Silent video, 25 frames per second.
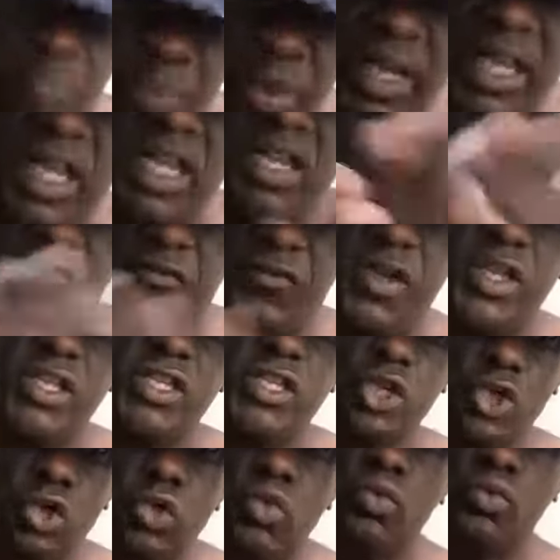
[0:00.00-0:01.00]
pleading for
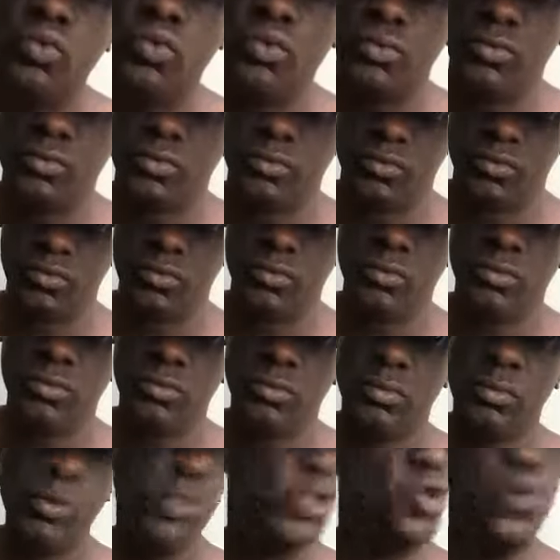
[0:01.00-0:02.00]
you.
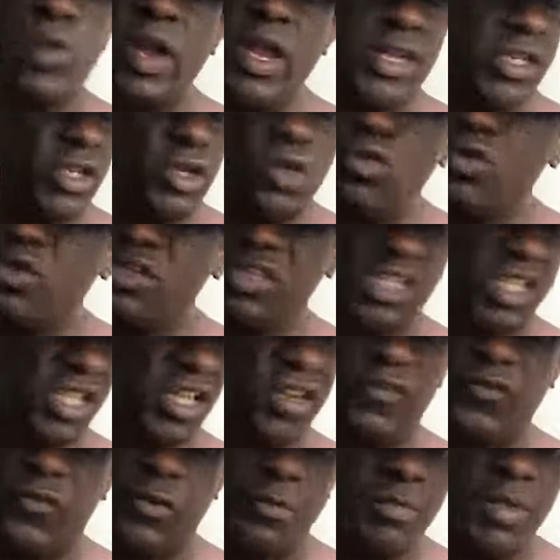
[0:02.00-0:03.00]
You ain't doing
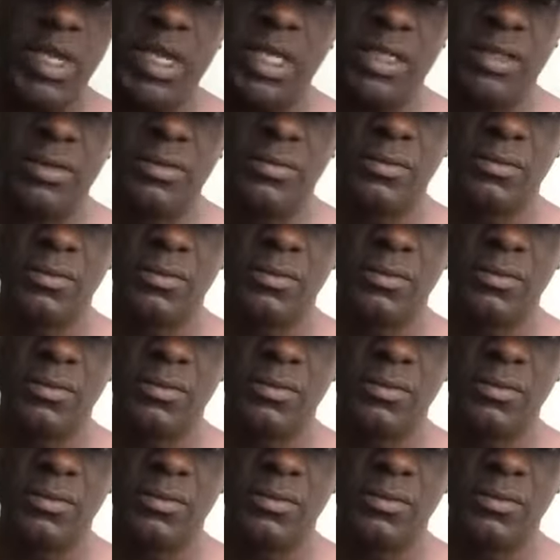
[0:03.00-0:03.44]
shit for me.